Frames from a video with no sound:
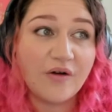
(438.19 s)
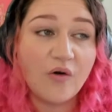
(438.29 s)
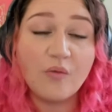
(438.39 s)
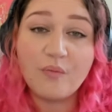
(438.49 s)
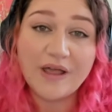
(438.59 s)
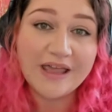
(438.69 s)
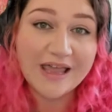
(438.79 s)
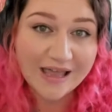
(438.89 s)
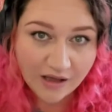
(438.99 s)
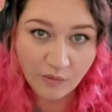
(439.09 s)
or
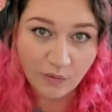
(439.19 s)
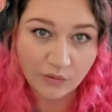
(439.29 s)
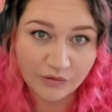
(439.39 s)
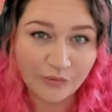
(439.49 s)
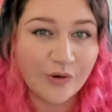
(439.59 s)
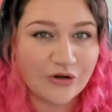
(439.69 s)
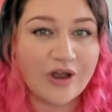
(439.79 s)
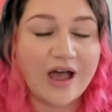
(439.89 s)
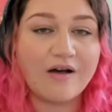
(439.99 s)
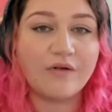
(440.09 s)
be equal when you
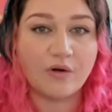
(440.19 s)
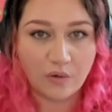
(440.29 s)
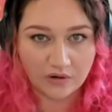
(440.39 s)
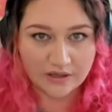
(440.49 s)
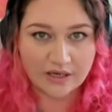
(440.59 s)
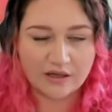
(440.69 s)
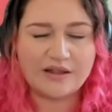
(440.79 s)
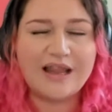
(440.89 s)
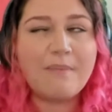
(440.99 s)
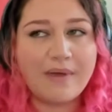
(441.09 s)
have equality.
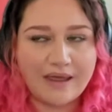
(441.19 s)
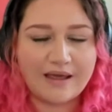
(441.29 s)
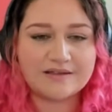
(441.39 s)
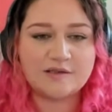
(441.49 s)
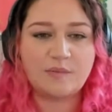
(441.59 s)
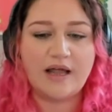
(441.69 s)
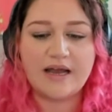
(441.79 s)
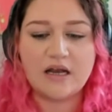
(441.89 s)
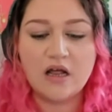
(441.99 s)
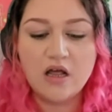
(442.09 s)
Let me
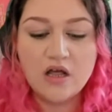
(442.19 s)
explain.